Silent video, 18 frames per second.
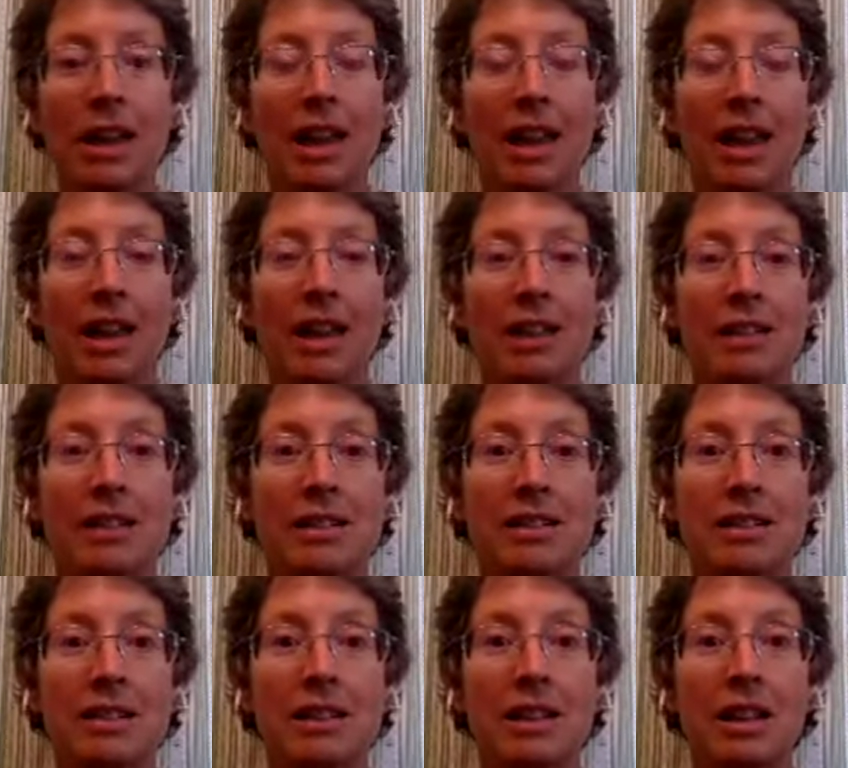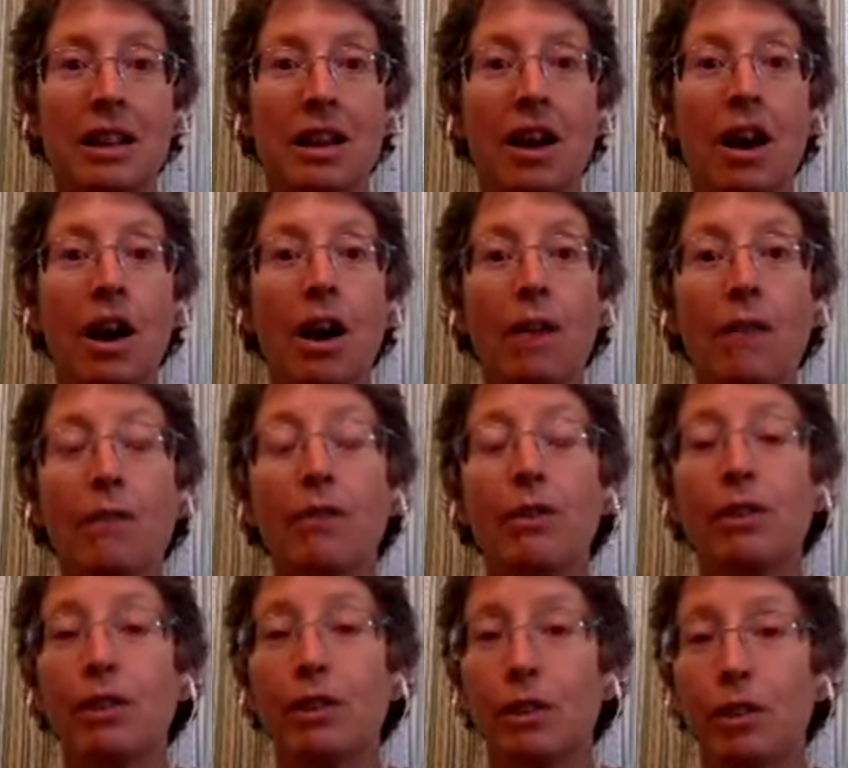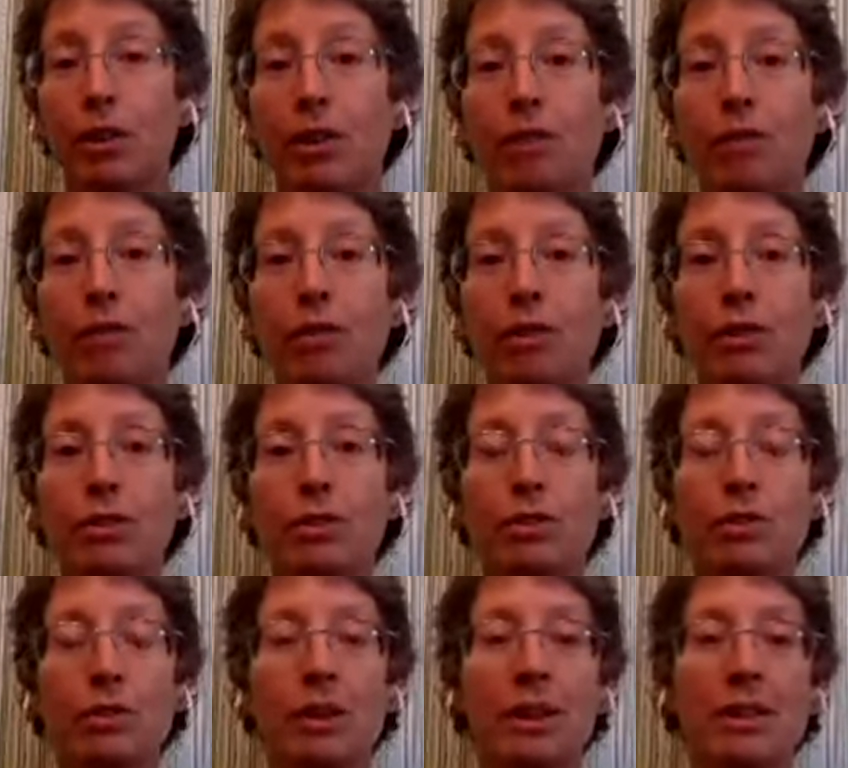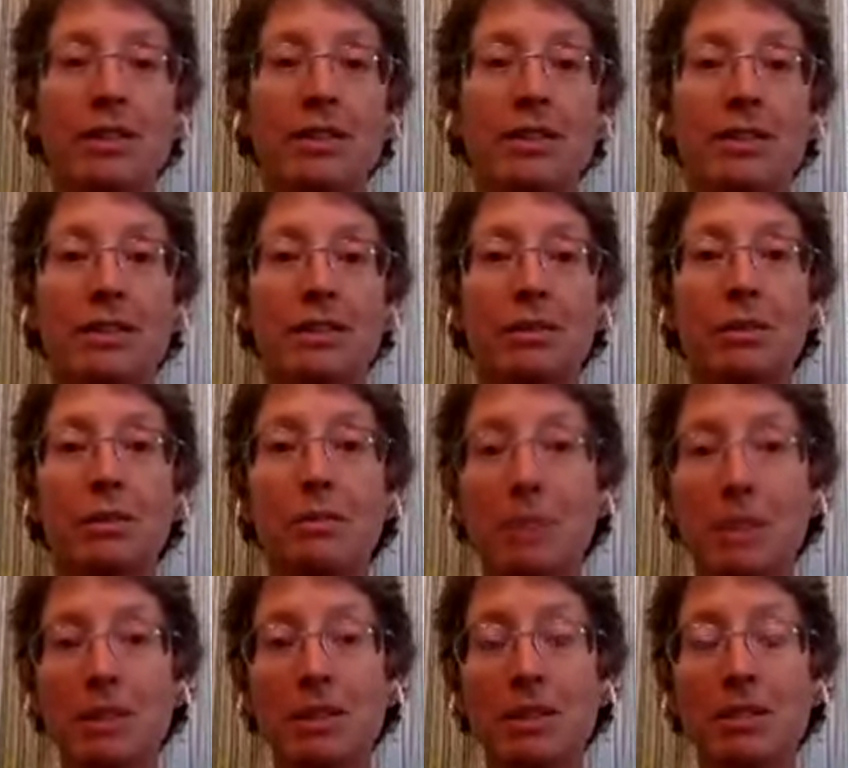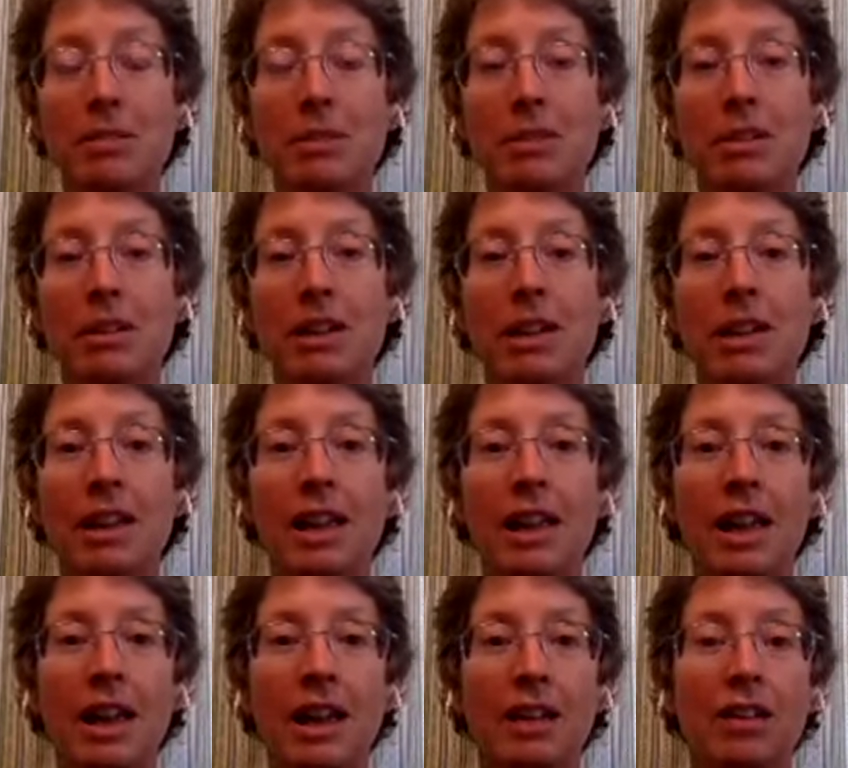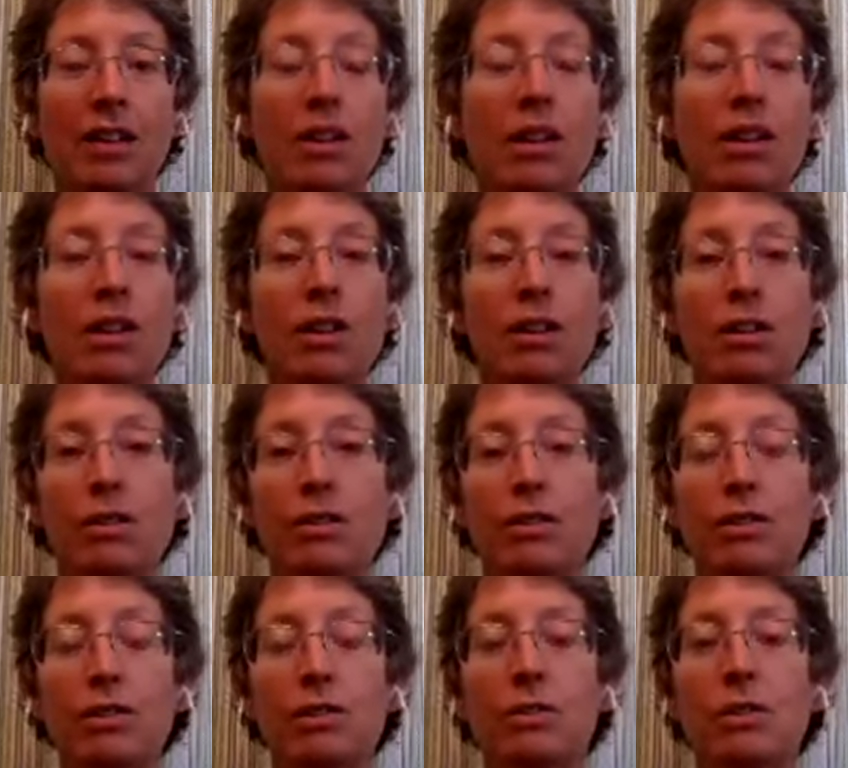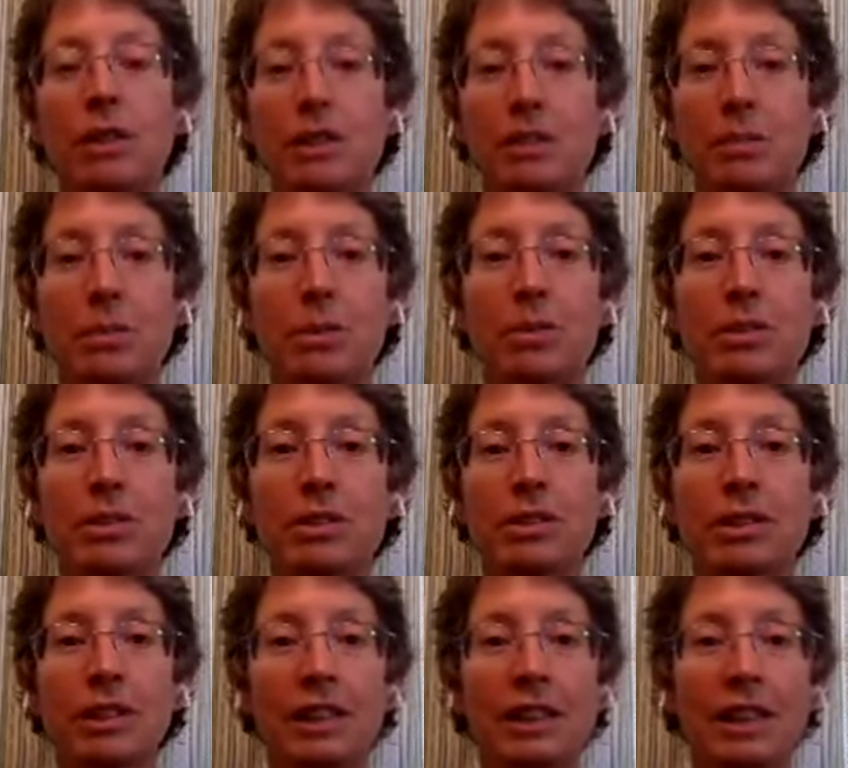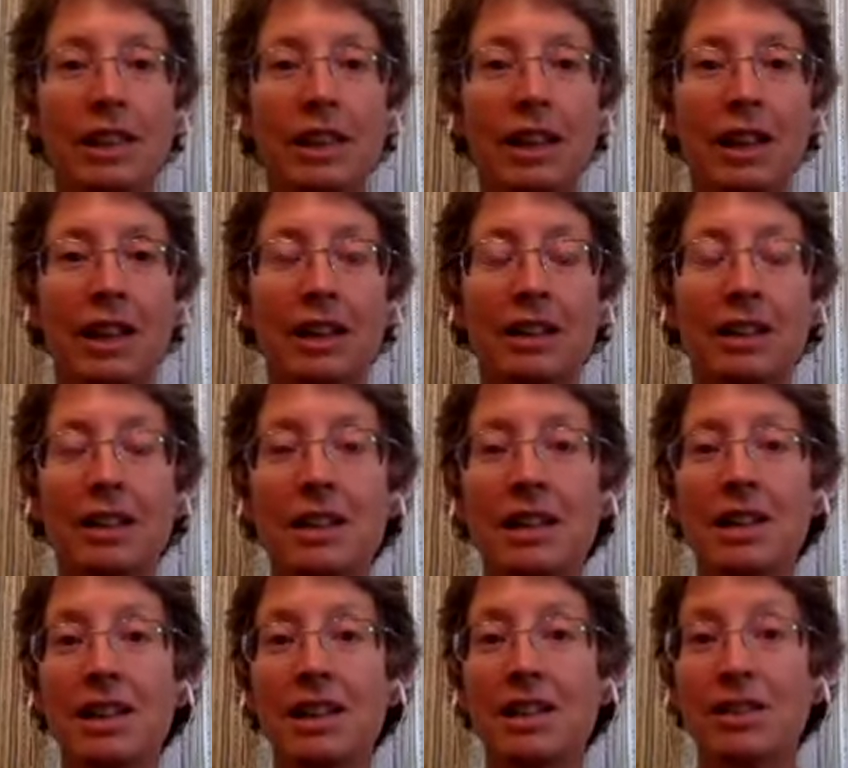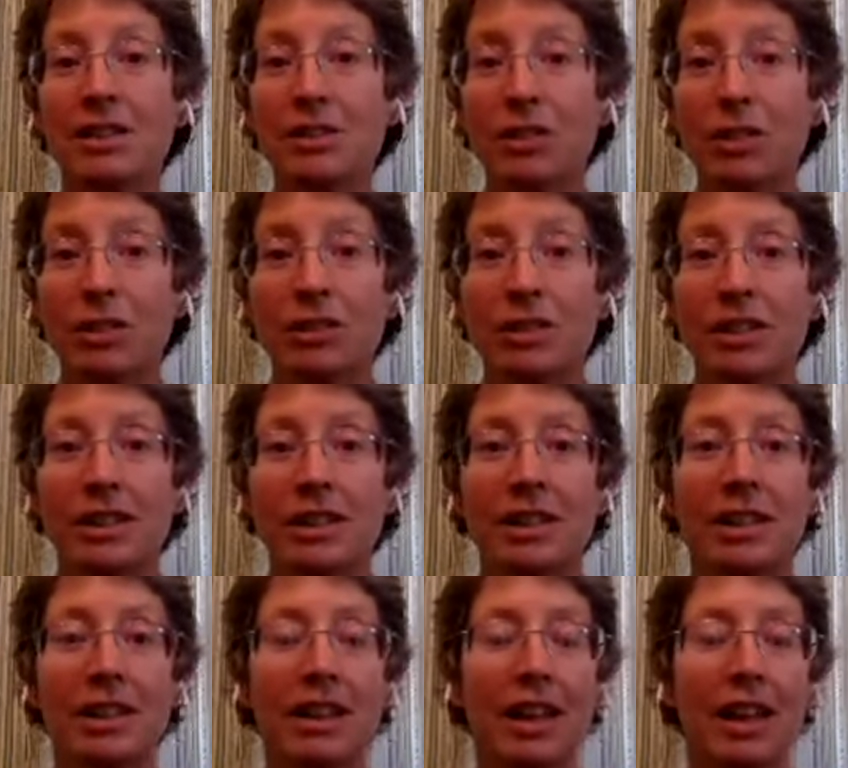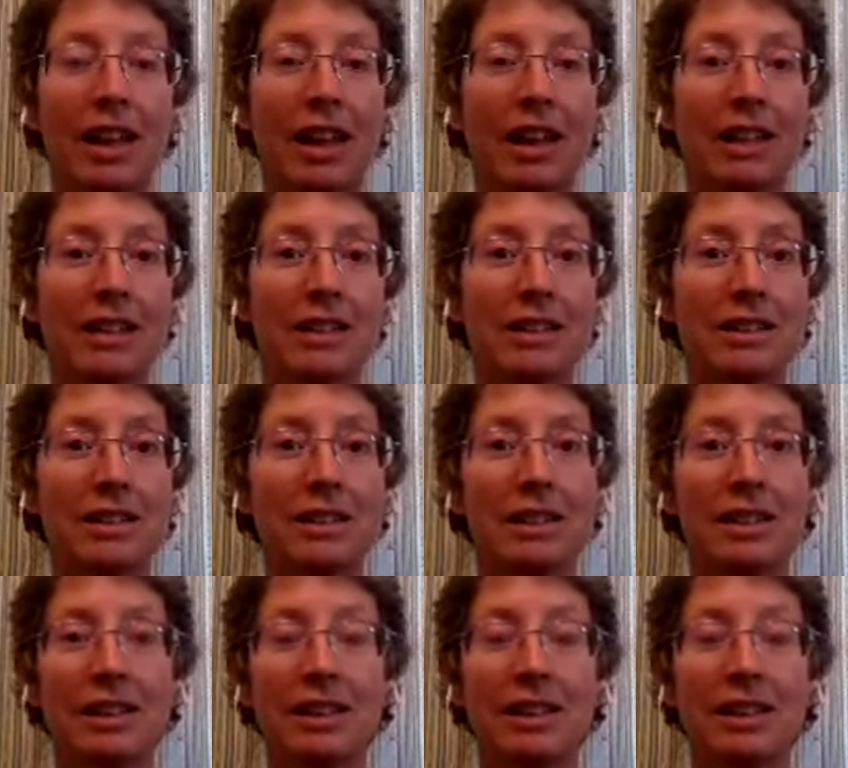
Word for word: And harmful and hurtful to us as a women's community and hurtful to us personally and insulting and